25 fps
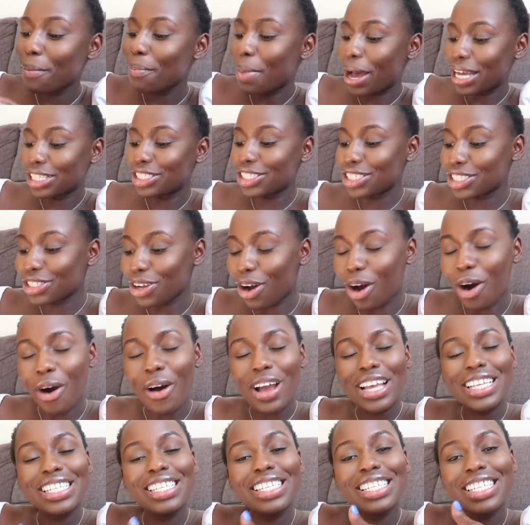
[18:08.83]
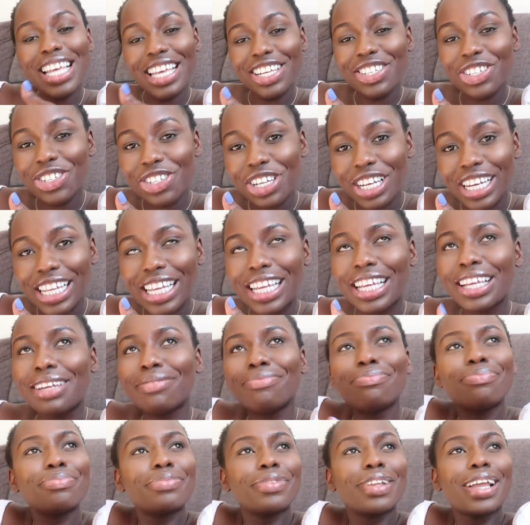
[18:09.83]
Badges are
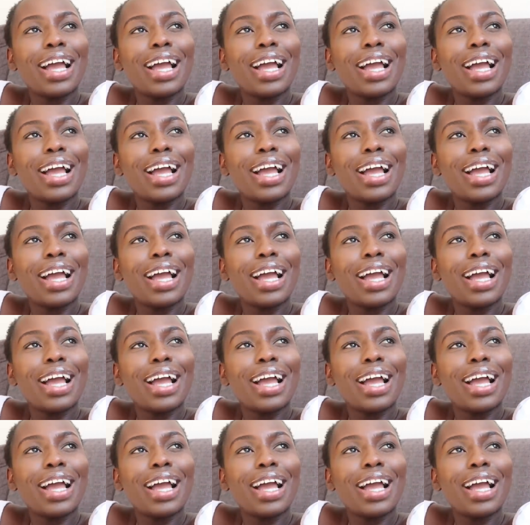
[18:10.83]
essentially,